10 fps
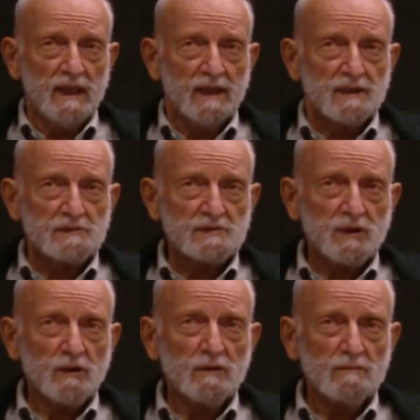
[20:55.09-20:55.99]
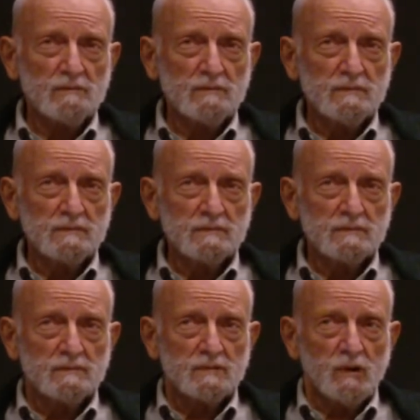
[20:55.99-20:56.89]
Consider
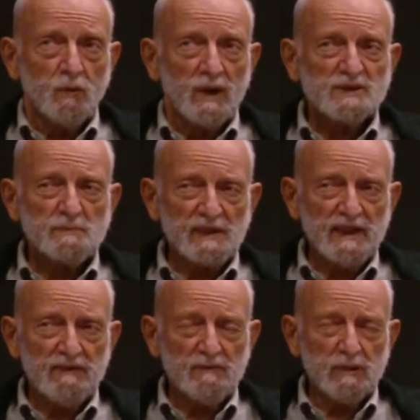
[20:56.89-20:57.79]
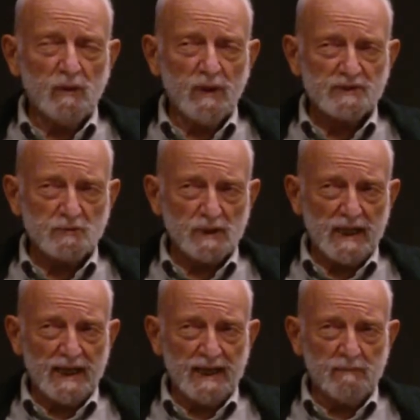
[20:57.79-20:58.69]
what's believable, what's
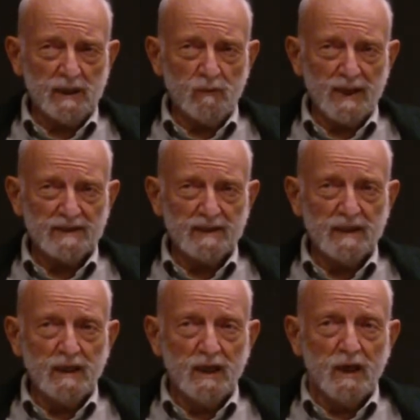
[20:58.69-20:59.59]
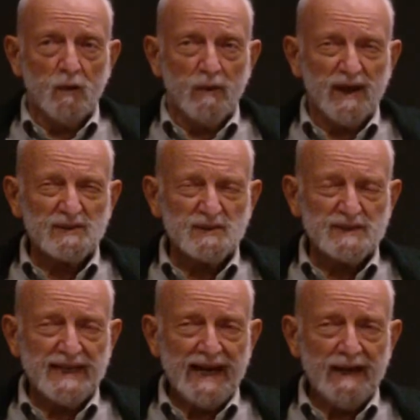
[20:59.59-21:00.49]
reliable, what is in
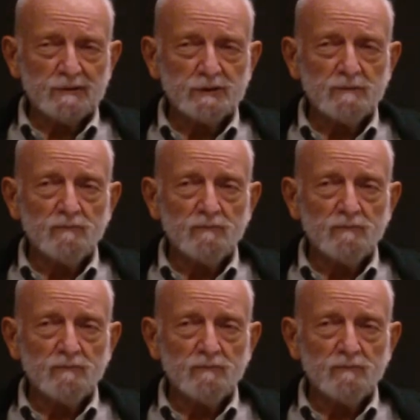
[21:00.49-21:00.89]
doubt,